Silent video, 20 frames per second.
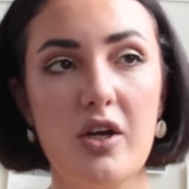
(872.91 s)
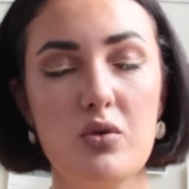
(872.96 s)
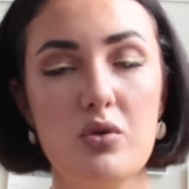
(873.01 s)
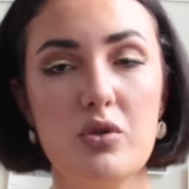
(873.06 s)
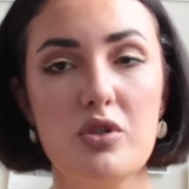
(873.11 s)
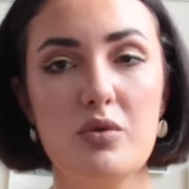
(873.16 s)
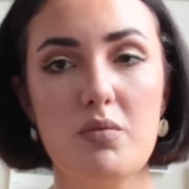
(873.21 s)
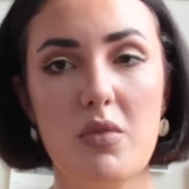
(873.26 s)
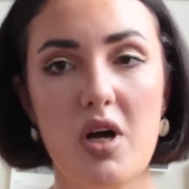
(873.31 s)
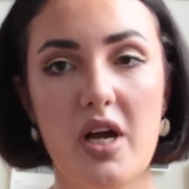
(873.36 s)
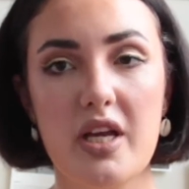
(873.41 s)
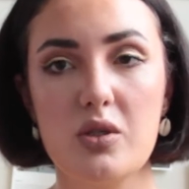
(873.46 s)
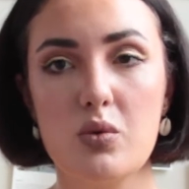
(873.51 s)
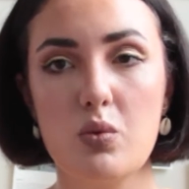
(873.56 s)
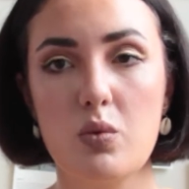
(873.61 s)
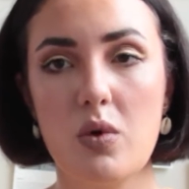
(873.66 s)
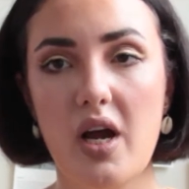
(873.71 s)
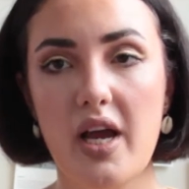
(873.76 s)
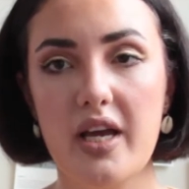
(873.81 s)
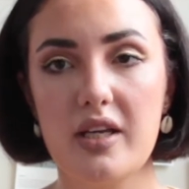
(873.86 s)
good
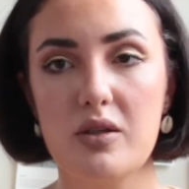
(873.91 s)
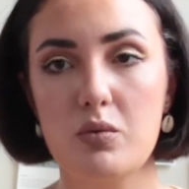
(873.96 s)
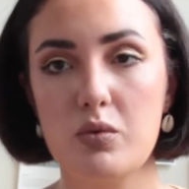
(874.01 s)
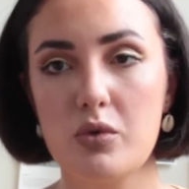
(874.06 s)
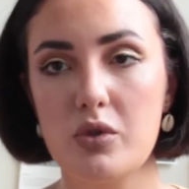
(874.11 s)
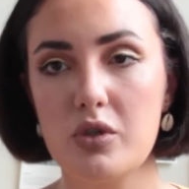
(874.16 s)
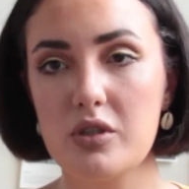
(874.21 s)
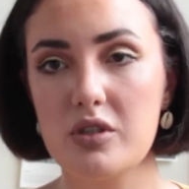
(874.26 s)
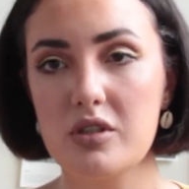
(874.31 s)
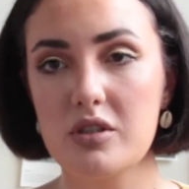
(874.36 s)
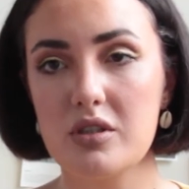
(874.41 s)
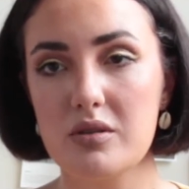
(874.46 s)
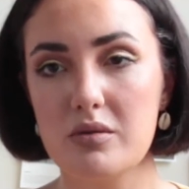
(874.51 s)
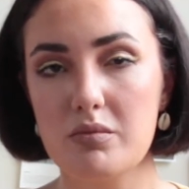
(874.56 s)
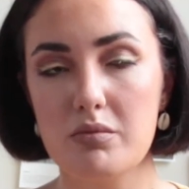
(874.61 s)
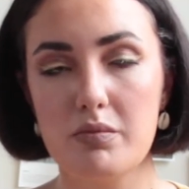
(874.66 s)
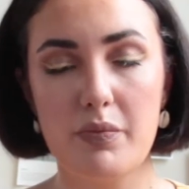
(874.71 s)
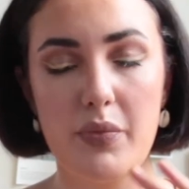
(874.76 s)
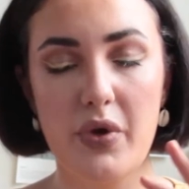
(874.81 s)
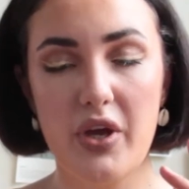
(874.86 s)
matte white works
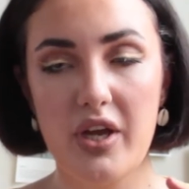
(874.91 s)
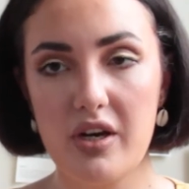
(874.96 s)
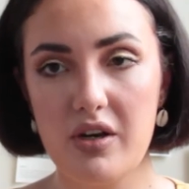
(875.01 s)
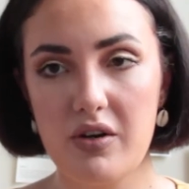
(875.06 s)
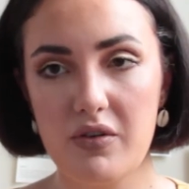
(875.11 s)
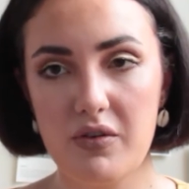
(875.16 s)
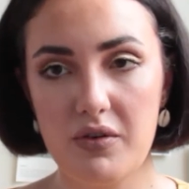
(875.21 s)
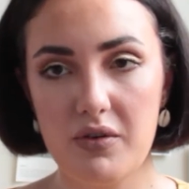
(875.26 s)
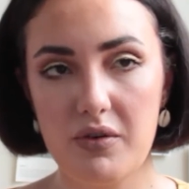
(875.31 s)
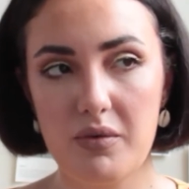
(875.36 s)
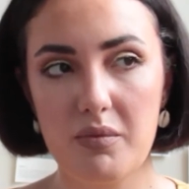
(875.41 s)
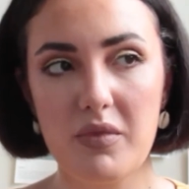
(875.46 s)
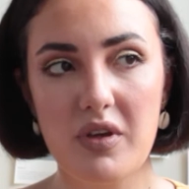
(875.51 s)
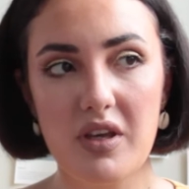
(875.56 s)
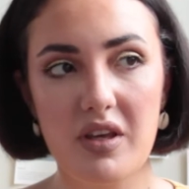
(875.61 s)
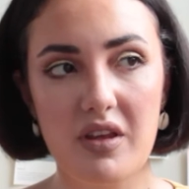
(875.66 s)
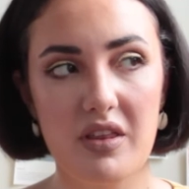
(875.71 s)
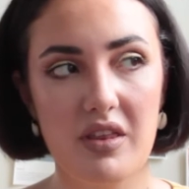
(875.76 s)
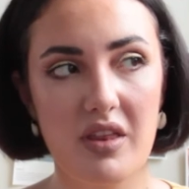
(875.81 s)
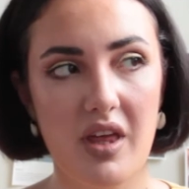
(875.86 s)
better for
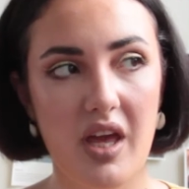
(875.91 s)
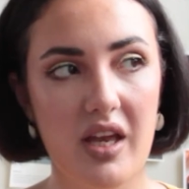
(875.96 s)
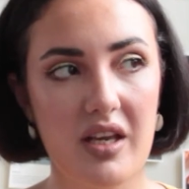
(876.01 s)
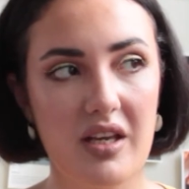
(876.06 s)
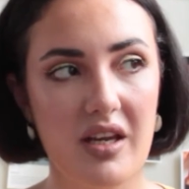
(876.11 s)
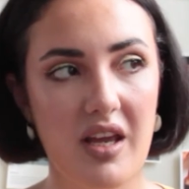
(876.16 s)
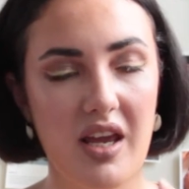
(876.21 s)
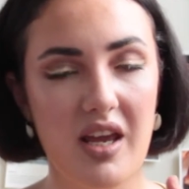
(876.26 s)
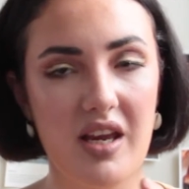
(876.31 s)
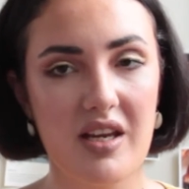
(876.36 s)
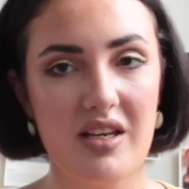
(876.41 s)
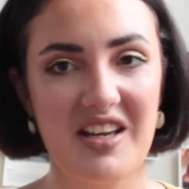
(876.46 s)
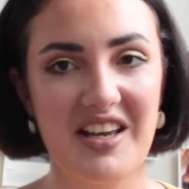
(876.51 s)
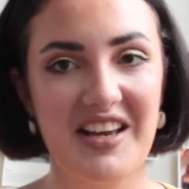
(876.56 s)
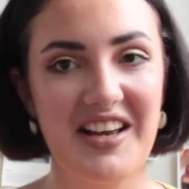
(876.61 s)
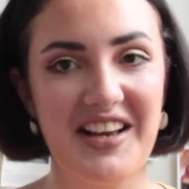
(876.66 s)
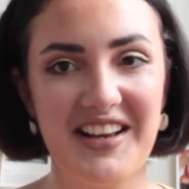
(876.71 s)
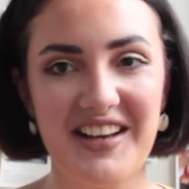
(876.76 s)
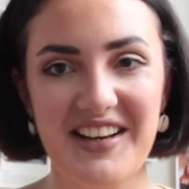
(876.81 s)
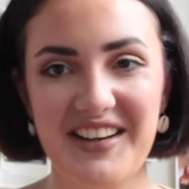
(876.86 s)
me than
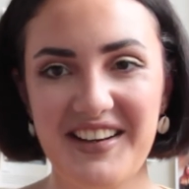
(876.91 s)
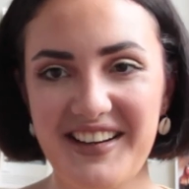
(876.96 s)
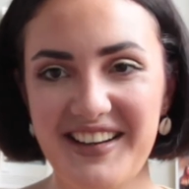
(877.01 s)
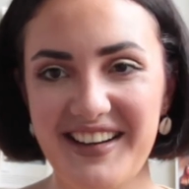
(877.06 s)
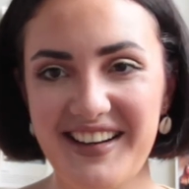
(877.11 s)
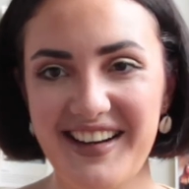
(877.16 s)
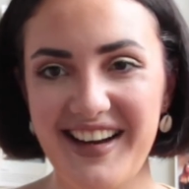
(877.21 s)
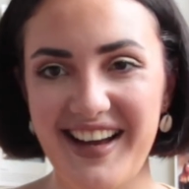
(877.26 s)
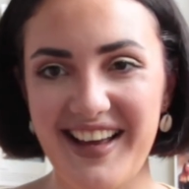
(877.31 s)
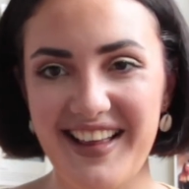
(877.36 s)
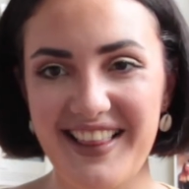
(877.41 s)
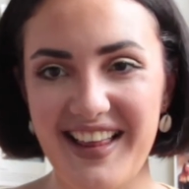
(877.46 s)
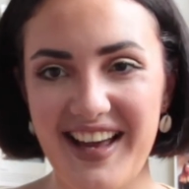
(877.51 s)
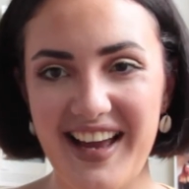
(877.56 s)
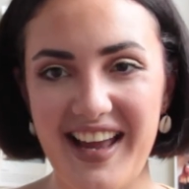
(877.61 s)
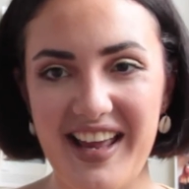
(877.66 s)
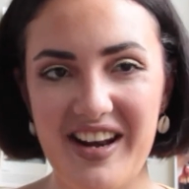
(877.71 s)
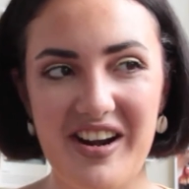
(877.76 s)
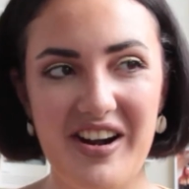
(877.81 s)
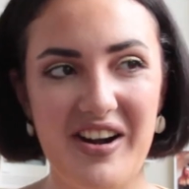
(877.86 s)
any
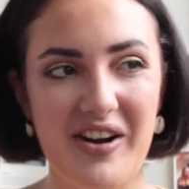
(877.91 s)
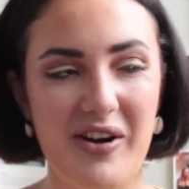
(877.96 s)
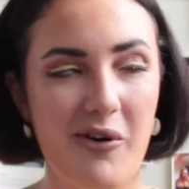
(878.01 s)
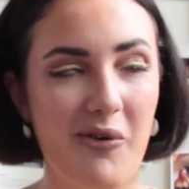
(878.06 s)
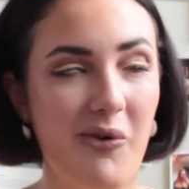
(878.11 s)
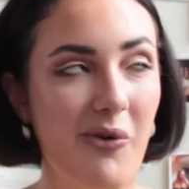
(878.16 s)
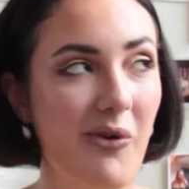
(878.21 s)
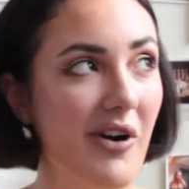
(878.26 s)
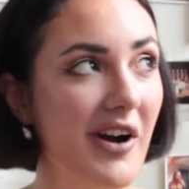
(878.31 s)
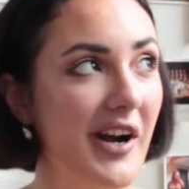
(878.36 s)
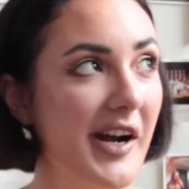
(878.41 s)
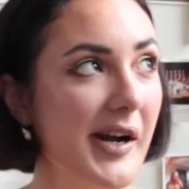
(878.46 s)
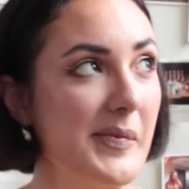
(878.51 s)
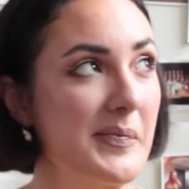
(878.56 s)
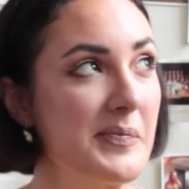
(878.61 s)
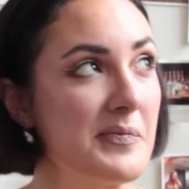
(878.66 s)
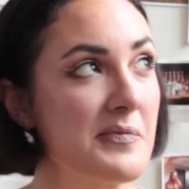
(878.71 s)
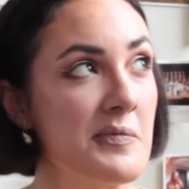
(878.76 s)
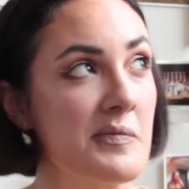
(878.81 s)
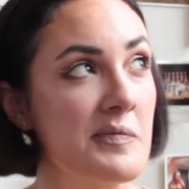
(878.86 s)
highlighter
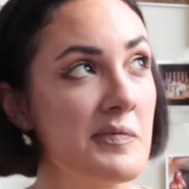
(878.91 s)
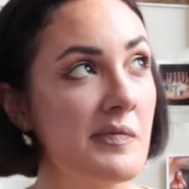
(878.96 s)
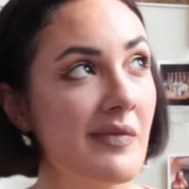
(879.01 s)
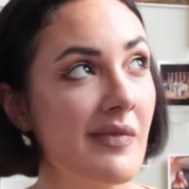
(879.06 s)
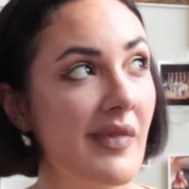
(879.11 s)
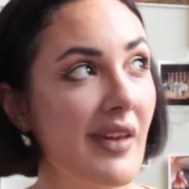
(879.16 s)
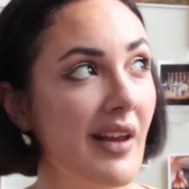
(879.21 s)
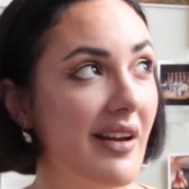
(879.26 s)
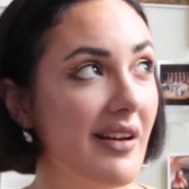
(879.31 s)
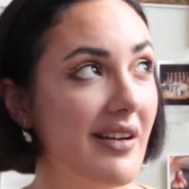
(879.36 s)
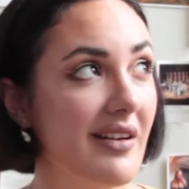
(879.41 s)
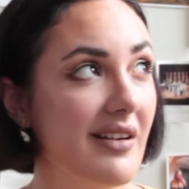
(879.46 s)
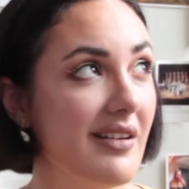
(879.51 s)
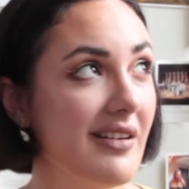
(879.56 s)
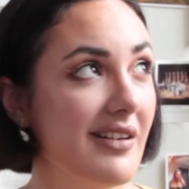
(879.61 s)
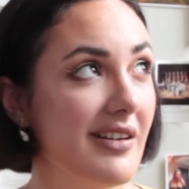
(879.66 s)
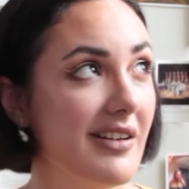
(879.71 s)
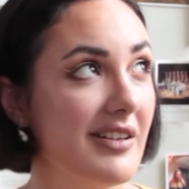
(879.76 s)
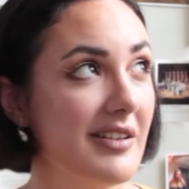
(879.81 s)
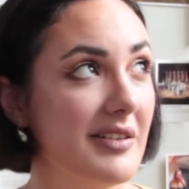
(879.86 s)
or
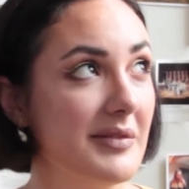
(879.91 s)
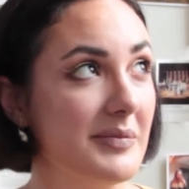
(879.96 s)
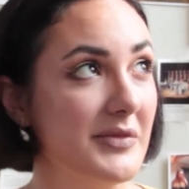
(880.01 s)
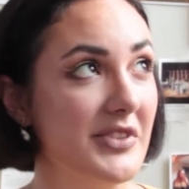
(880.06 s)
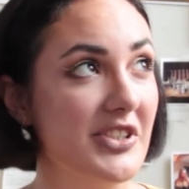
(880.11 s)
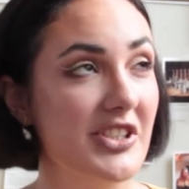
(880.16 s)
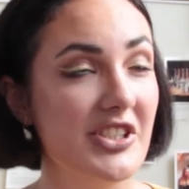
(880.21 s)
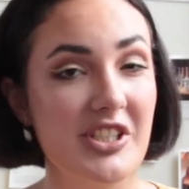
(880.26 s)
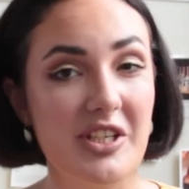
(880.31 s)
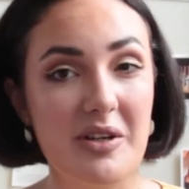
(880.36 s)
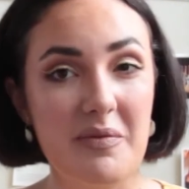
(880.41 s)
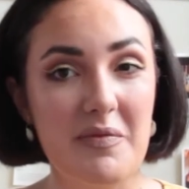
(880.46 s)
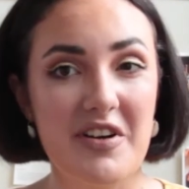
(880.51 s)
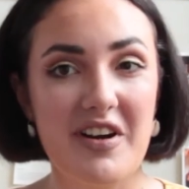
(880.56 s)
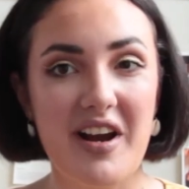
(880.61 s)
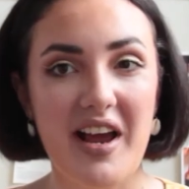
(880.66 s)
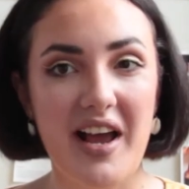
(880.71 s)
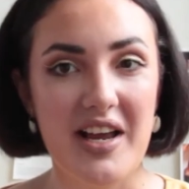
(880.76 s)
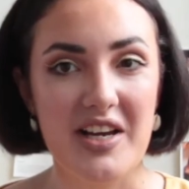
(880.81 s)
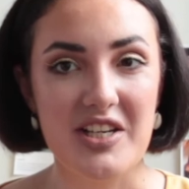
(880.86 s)

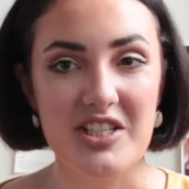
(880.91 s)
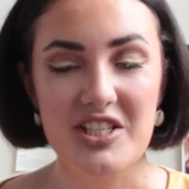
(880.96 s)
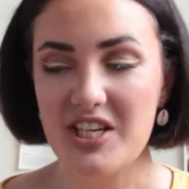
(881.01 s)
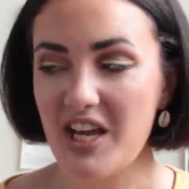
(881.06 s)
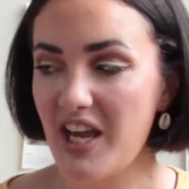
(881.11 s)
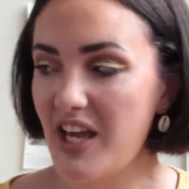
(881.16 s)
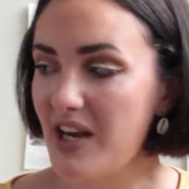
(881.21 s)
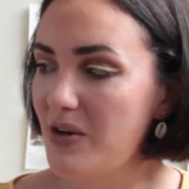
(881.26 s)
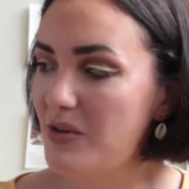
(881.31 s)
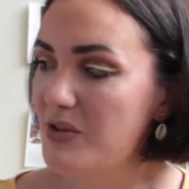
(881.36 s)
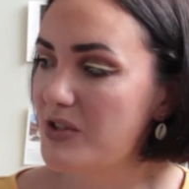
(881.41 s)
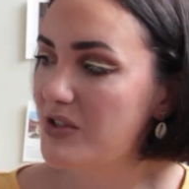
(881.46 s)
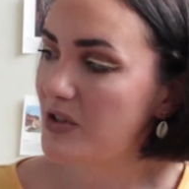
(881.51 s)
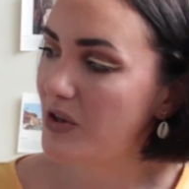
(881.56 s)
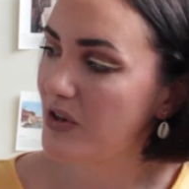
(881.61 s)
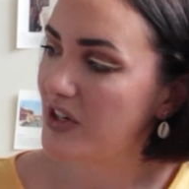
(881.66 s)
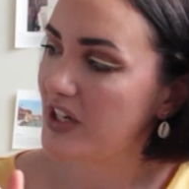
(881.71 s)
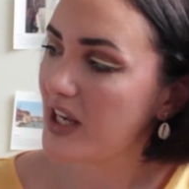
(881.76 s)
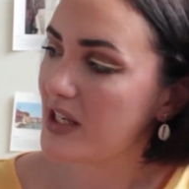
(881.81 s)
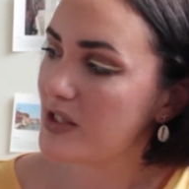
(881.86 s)
shimmer eyeshadow.
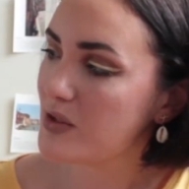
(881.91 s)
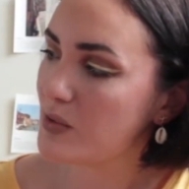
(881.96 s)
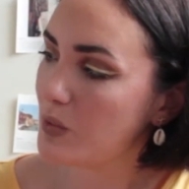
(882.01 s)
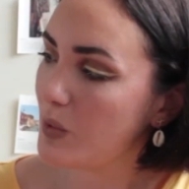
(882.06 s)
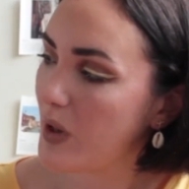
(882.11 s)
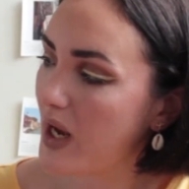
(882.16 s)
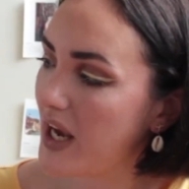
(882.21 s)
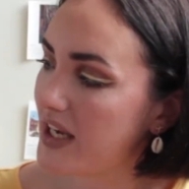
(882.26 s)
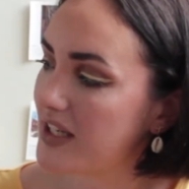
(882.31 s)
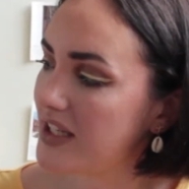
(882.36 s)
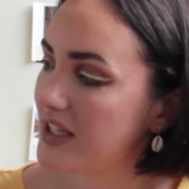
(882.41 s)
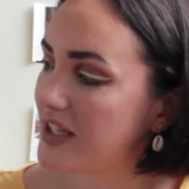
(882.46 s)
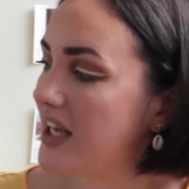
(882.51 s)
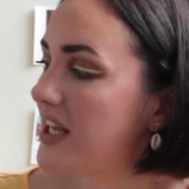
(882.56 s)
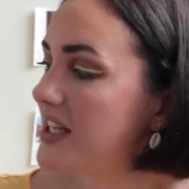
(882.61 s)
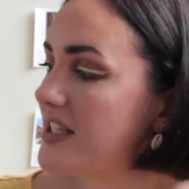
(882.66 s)
So it has white, it